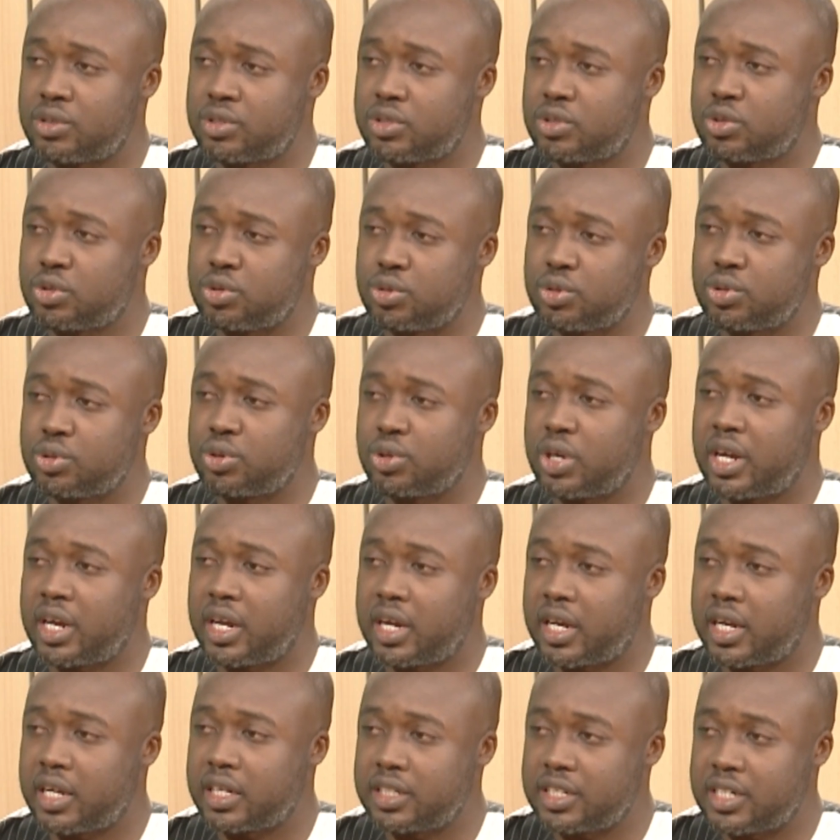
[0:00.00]
through
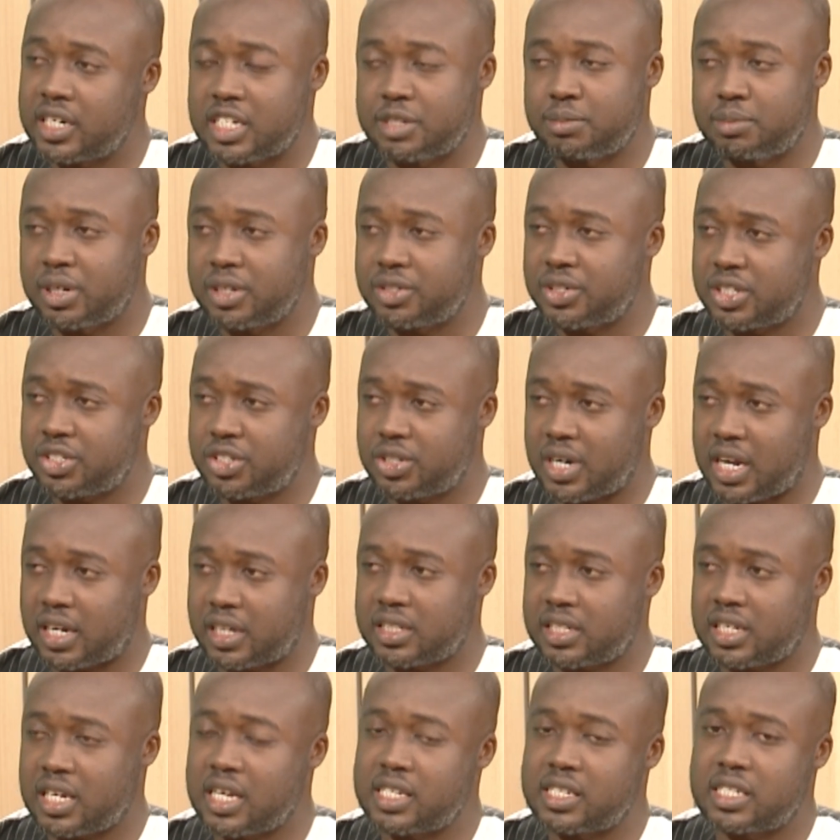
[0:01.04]
the respiratory
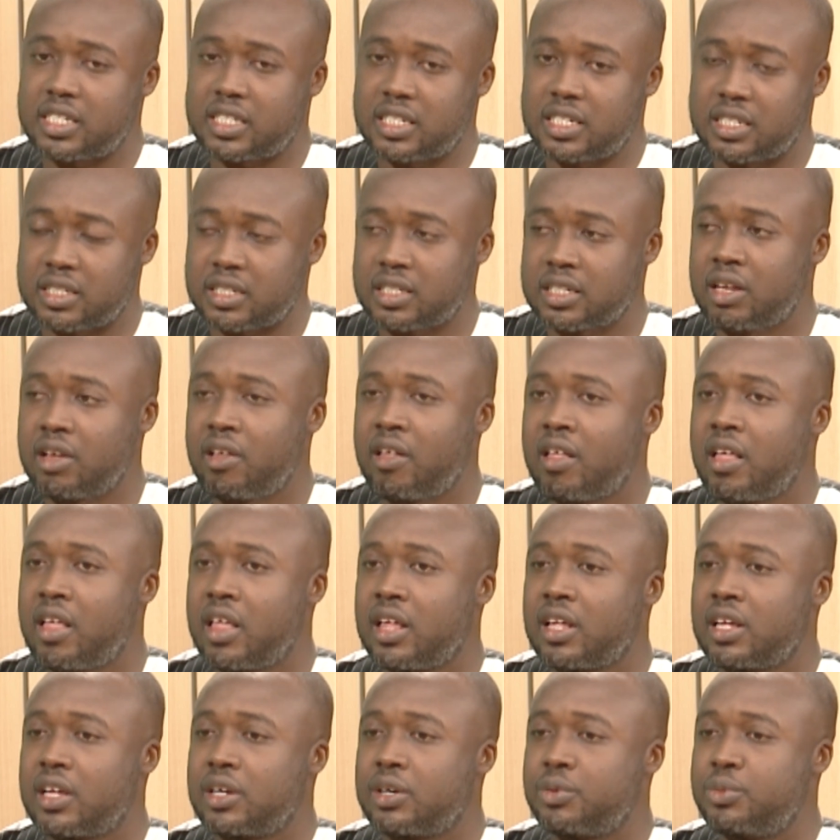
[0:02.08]
tract, as it is,
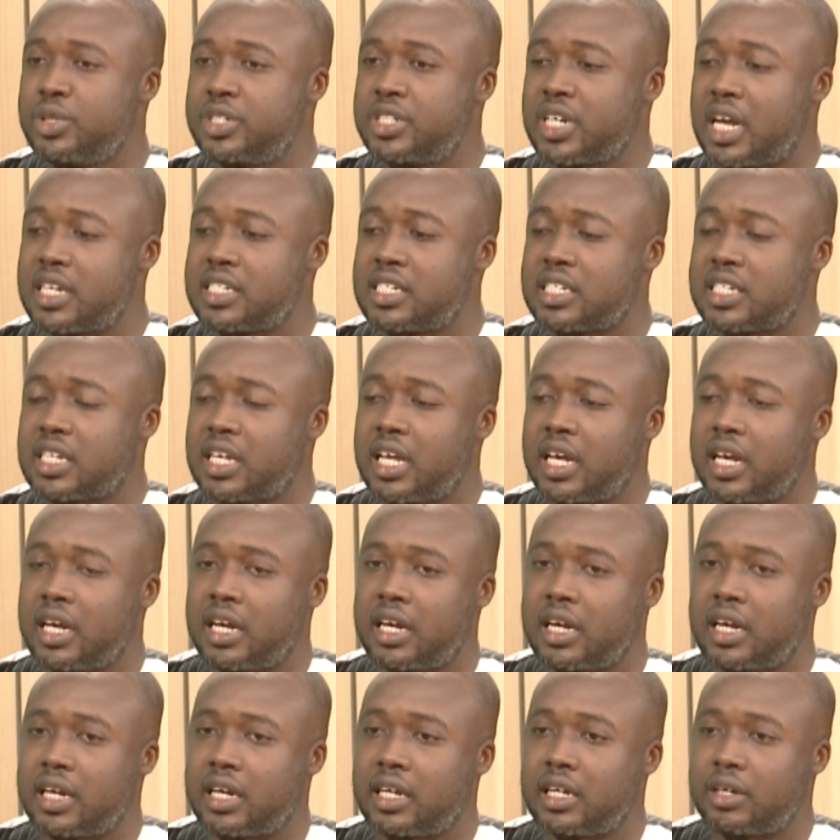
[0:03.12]
which has
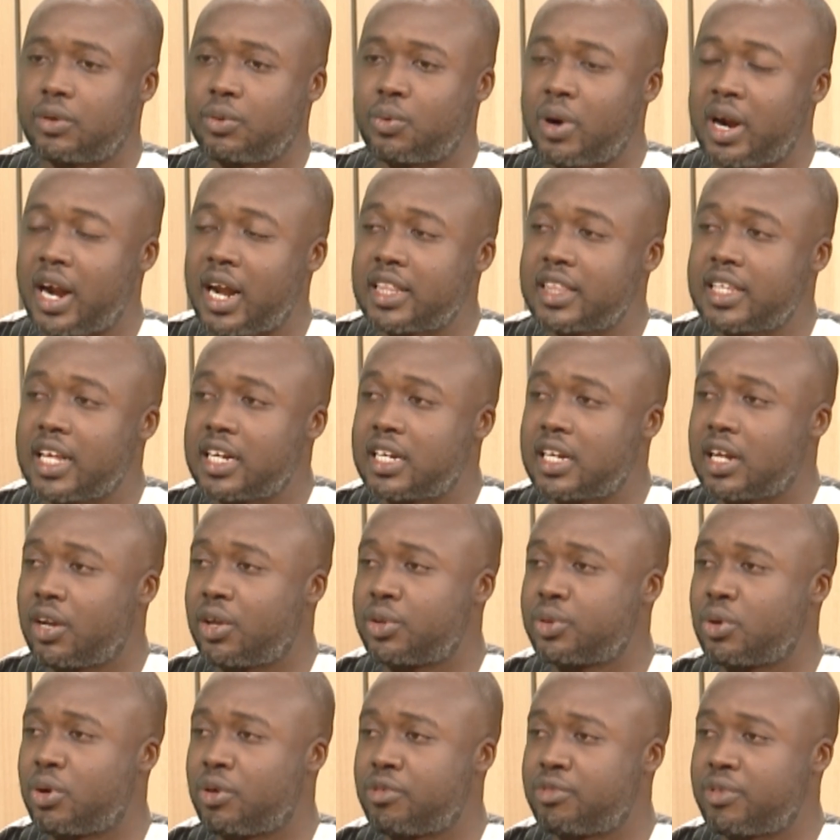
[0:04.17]
warranted a
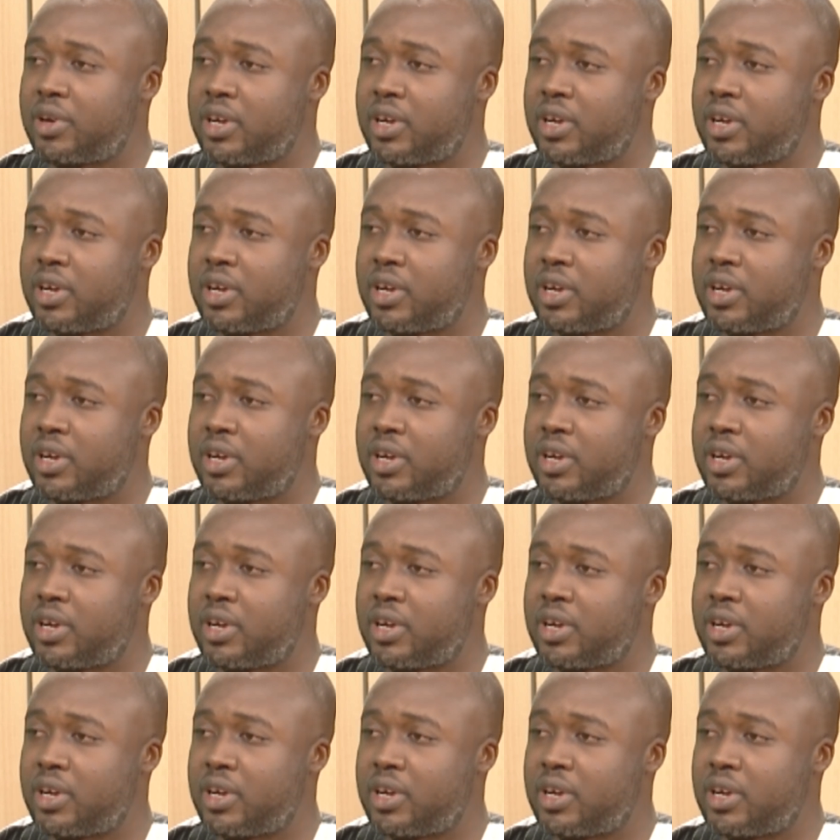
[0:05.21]
lot of